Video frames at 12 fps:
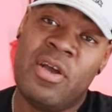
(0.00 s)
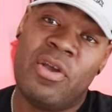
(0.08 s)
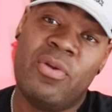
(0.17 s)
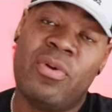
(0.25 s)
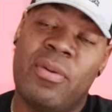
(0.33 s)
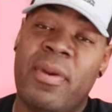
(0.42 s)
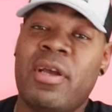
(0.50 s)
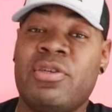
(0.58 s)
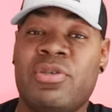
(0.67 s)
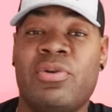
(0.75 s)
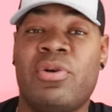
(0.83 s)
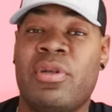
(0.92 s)
You want to make
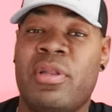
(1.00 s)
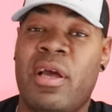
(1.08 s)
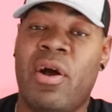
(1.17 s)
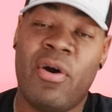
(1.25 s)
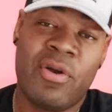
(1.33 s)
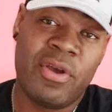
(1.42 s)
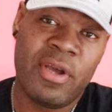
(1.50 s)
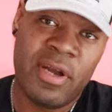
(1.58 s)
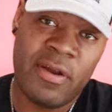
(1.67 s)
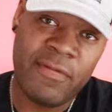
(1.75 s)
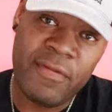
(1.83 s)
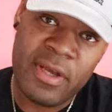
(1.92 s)
sure that all your
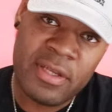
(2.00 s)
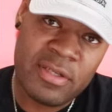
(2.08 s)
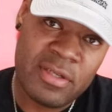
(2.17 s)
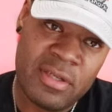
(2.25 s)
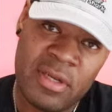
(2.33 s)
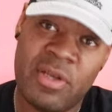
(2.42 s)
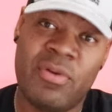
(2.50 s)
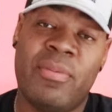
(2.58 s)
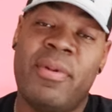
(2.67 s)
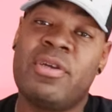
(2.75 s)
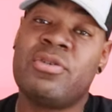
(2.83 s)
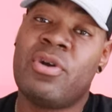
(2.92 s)
gear fits. You want
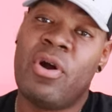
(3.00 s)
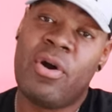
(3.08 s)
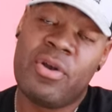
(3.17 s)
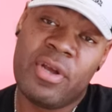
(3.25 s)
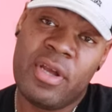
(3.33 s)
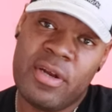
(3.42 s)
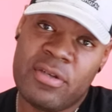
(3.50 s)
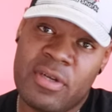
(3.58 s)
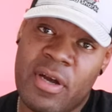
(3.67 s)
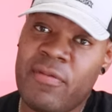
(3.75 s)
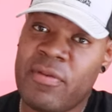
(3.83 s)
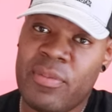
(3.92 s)
to make sure all your gear is
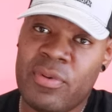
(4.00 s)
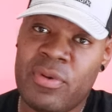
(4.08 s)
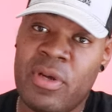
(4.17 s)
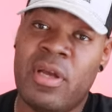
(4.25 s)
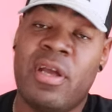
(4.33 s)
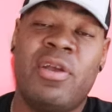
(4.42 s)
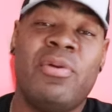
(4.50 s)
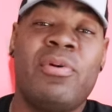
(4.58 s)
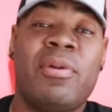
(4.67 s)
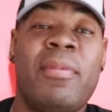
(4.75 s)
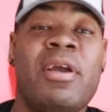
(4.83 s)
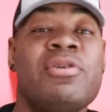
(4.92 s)
comfortable. And you
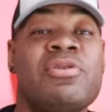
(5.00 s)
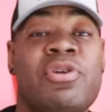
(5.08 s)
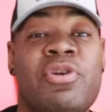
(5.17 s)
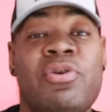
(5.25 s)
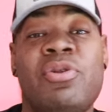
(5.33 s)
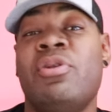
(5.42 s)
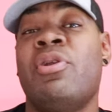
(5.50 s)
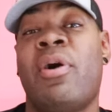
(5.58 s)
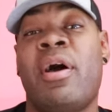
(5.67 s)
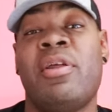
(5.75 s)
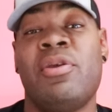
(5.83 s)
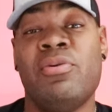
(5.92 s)
want to make sure you know
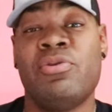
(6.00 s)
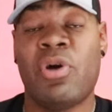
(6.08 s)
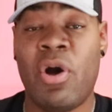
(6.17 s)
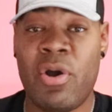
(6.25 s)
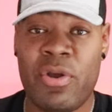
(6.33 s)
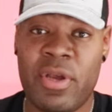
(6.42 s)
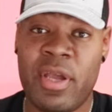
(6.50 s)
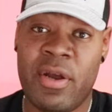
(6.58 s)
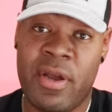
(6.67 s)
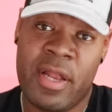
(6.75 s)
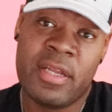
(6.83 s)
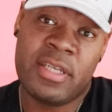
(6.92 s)
how to use all your
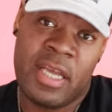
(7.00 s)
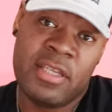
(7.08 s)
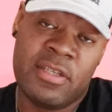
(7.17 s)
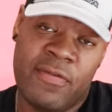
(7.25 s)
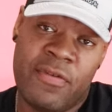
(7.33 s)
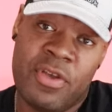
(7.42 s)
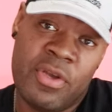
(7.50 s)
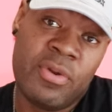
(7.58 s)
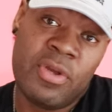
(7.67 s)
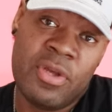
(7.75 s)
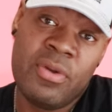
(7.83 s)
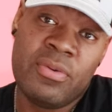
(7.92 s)
gear and it's easy for you to
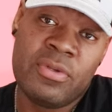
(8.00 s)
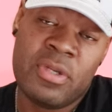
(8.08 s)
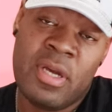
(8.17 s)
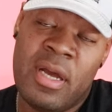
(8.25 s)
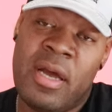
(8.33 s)
use.